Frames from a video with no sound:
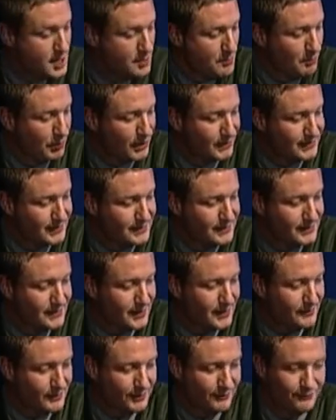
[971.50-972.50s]
But the,
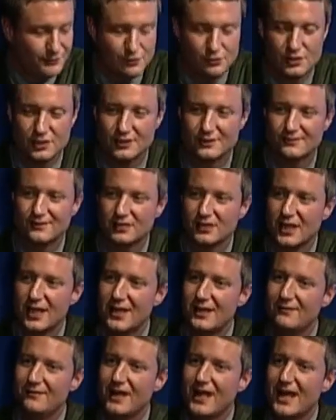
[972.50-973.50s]
sla- the Fugitive
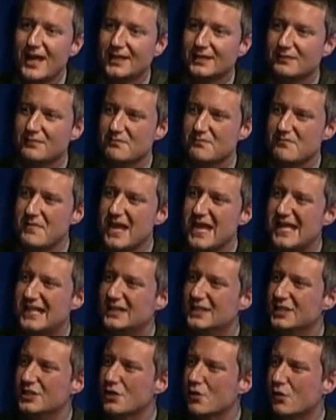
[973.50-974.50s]
Slave Act
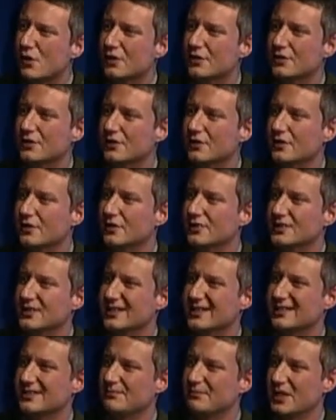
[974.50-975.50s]
made the Northerners,
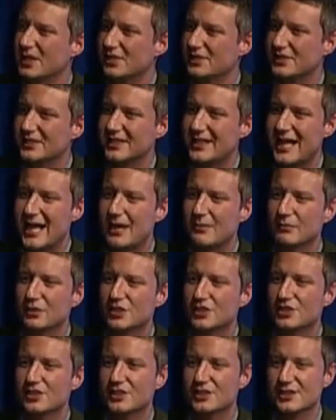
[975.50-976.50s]
especially the
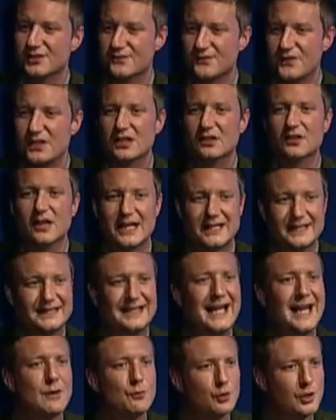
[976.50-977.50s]
abolitionists, feel like
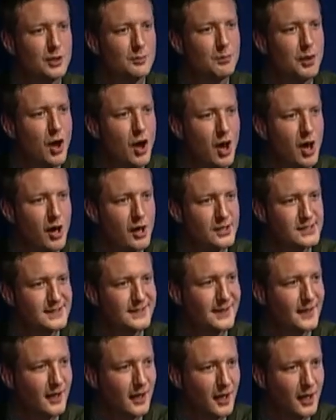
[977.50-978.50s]
they were a part
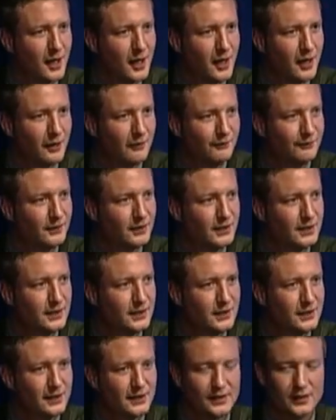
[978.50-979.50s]
of
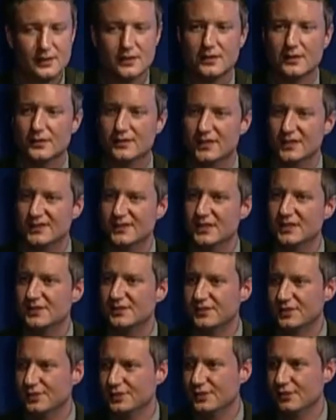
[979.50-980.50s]
this
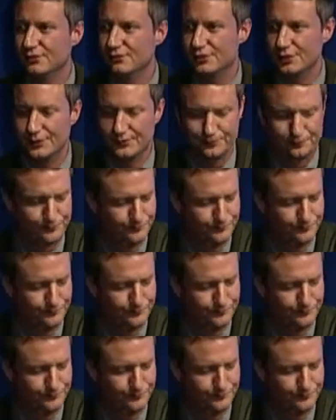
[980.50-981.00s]
institution.